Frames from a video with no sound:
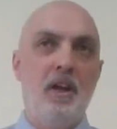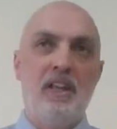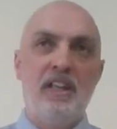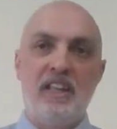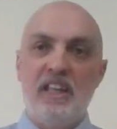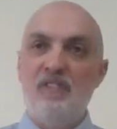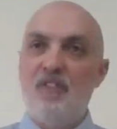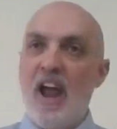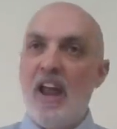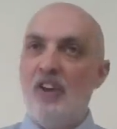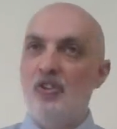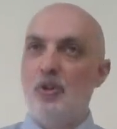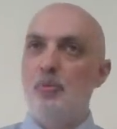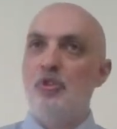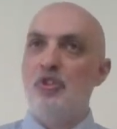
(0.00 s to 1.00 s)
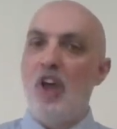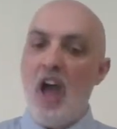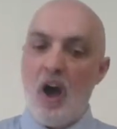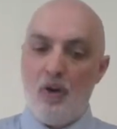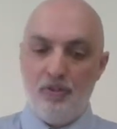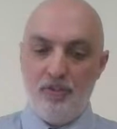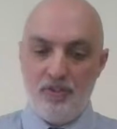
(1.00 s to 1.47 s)
he finds
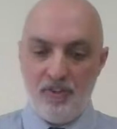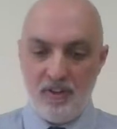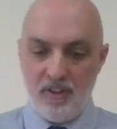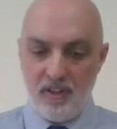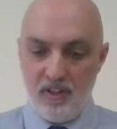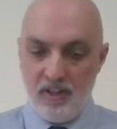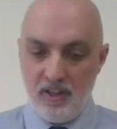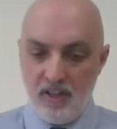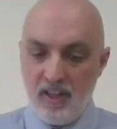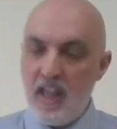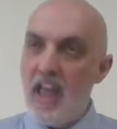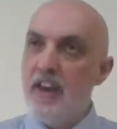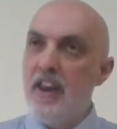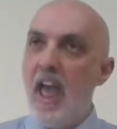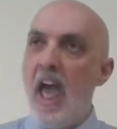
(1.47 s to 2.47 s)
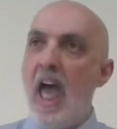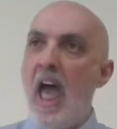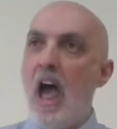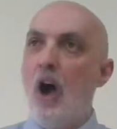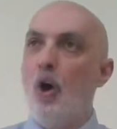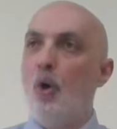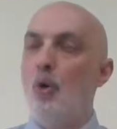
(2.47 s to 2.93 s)
himself in
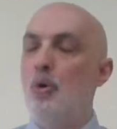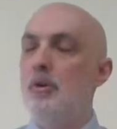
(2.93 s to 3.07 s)
hell.